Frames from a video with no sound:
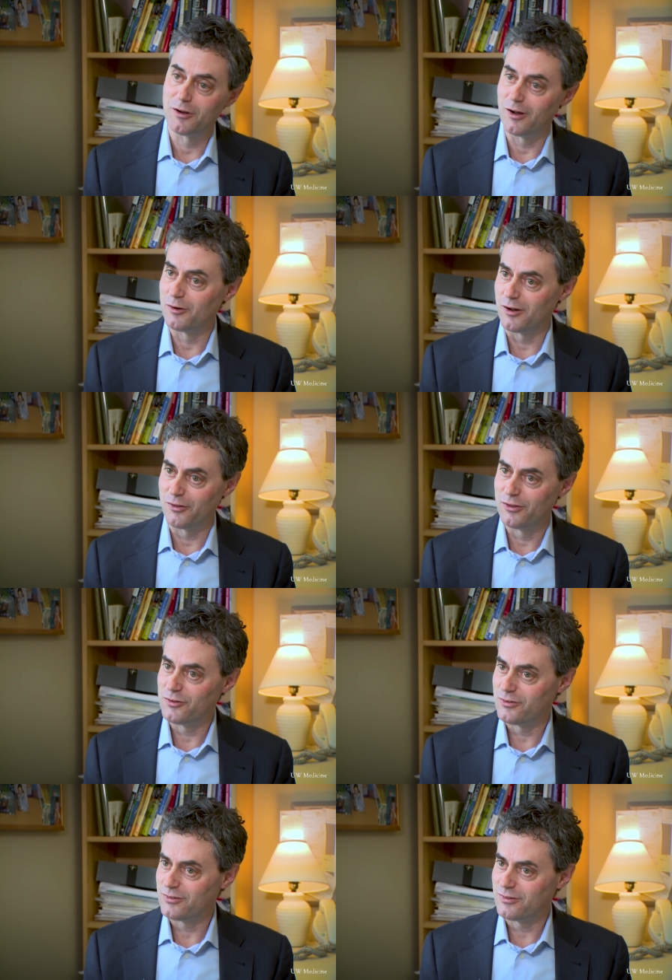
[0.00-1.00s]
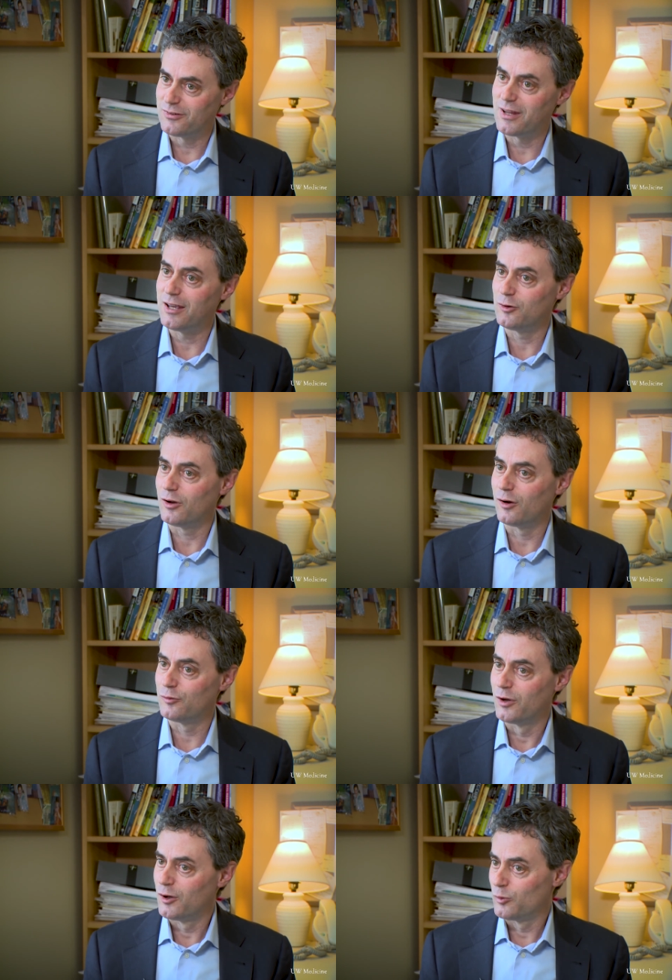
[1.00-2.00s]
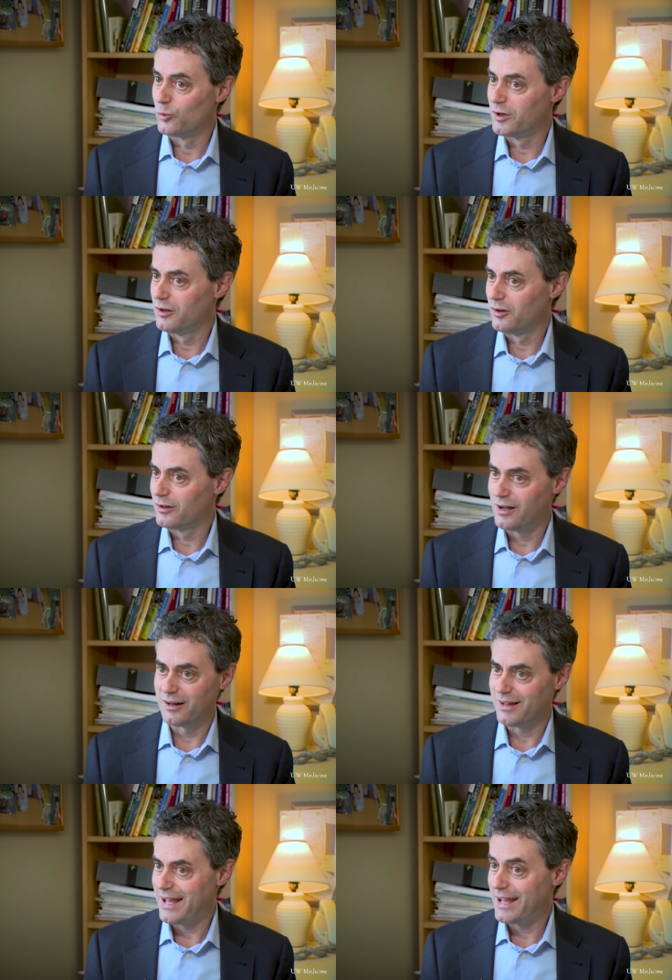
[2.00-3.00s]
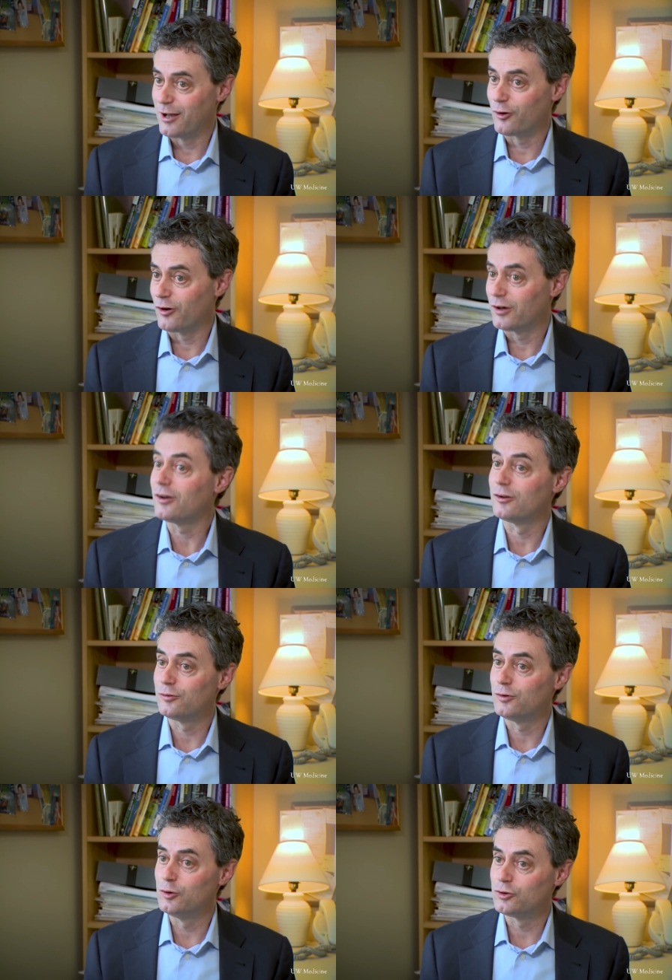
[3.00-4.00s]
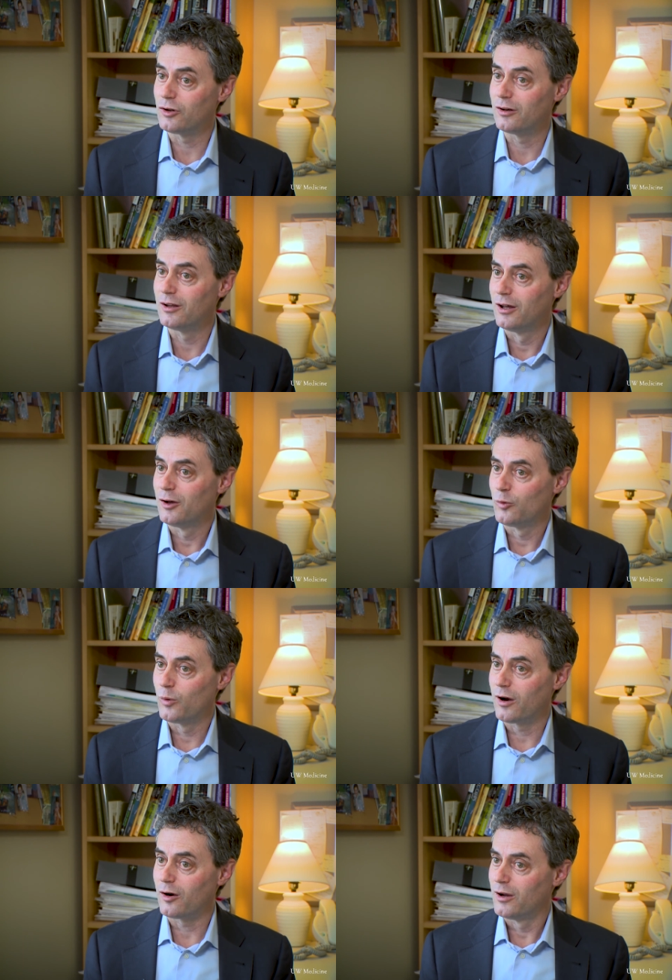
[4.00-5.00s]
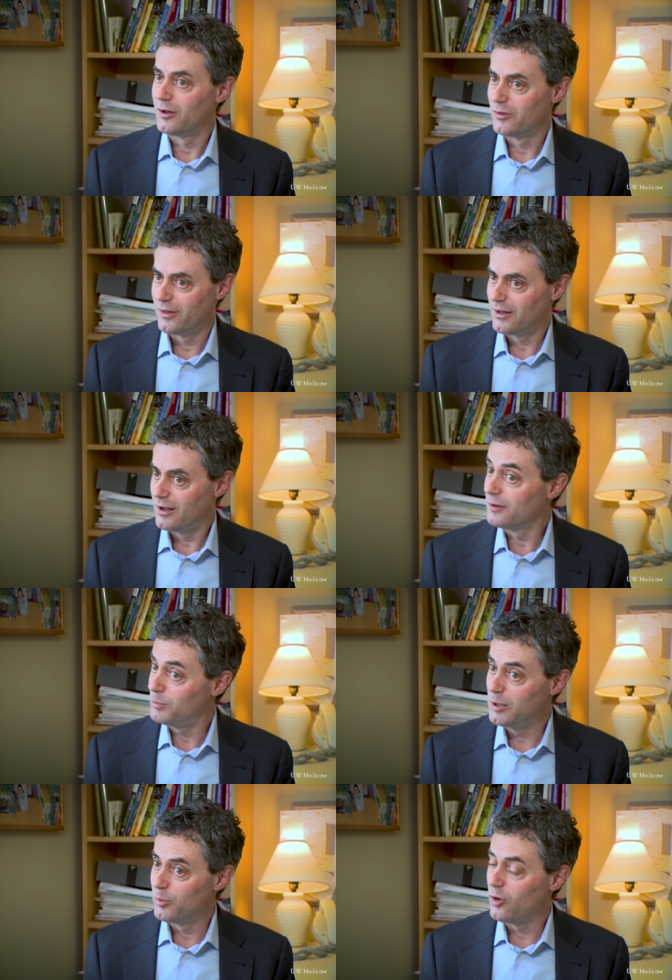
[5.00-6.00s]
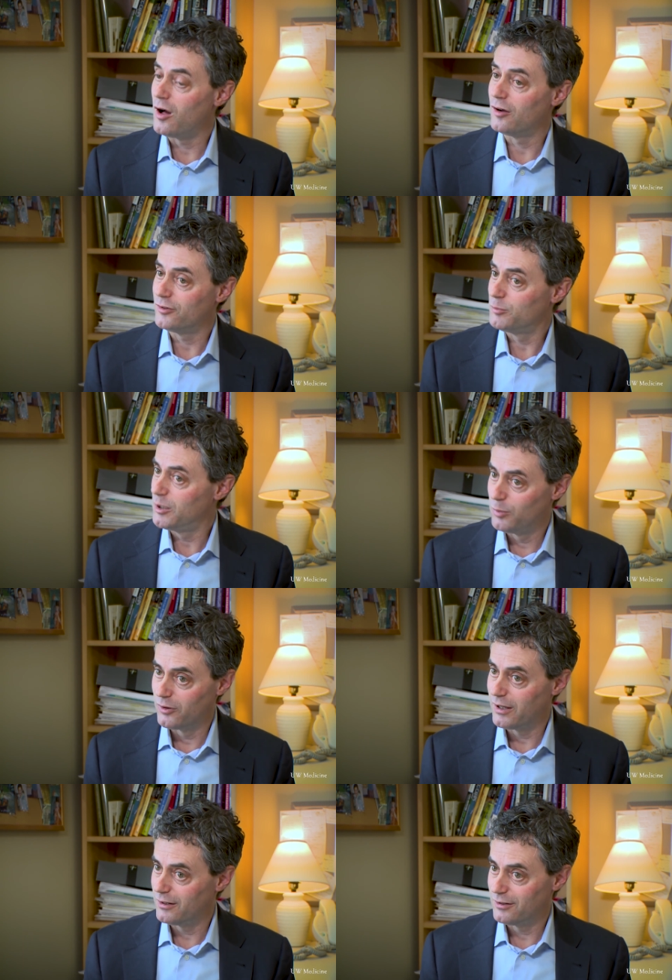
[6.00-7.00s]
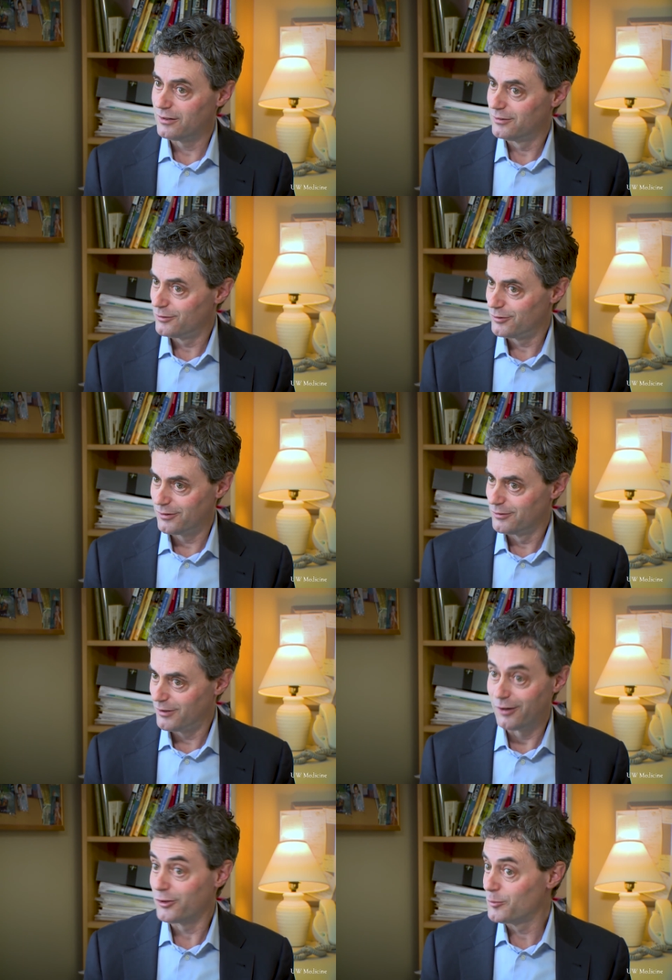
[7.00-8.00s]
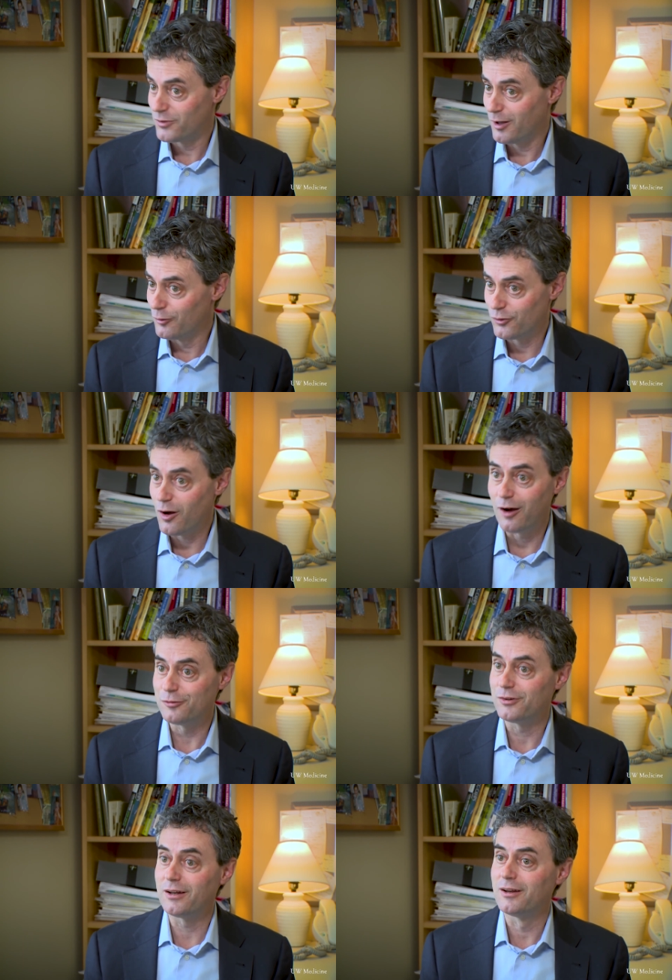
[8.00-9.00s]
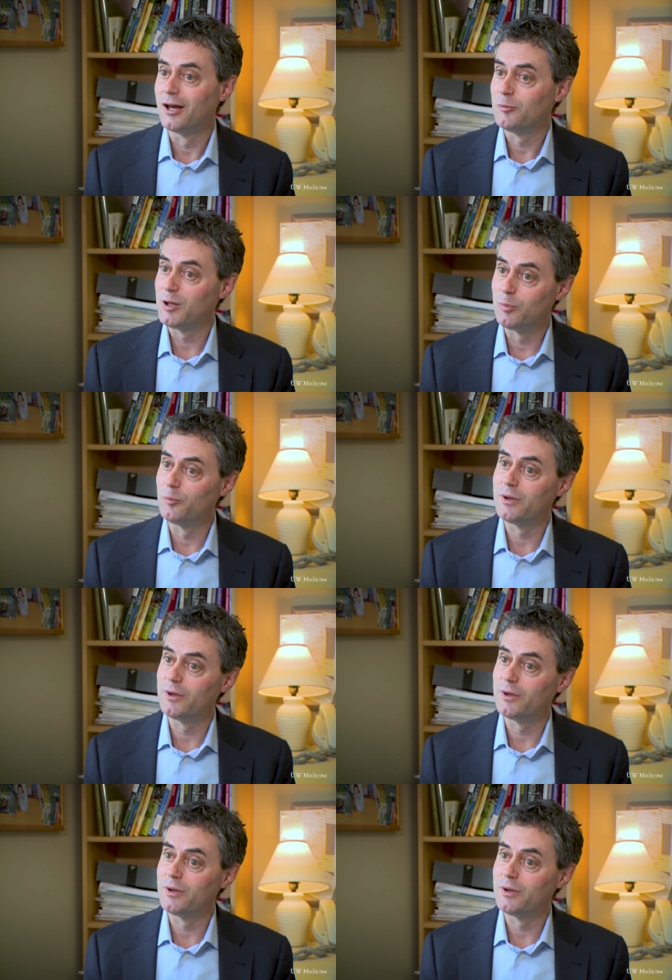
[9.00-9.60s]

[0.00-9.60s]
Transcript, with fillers: uh, this state of real kind of anger and confusion where they cut people off and people get cut themselves off, and people